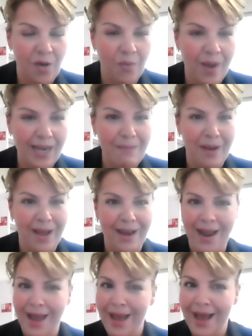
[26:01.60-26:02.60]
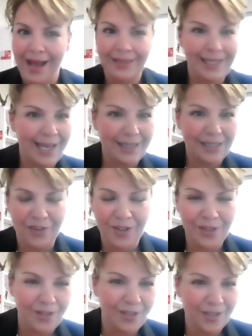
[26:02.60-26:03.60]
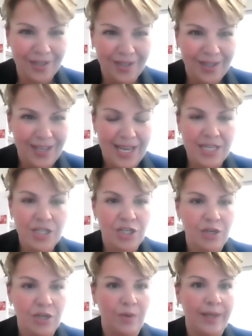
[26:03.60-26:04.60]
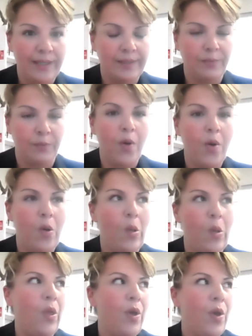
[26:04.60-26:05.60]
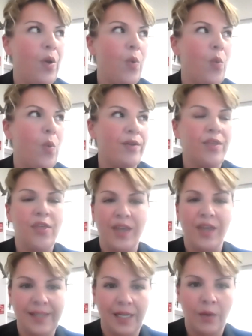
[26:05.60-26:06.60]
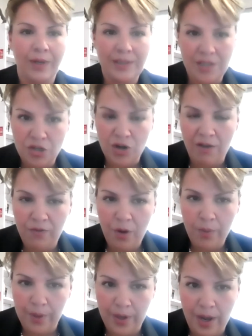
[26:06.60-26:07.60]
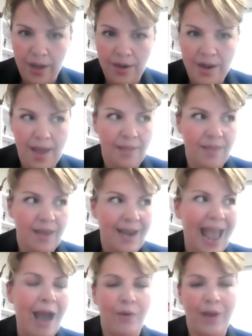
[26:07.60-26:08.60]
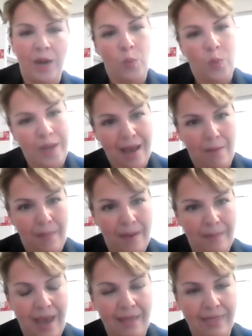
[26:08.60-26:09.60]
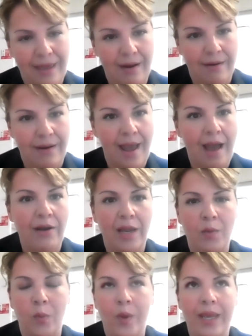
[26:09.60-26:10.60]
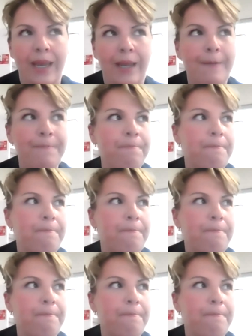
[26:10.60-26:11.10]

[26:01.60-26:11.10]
already, but as he gets further into his role, what are the things that he wants to drive forward on? And then how can we help him get there? And how can we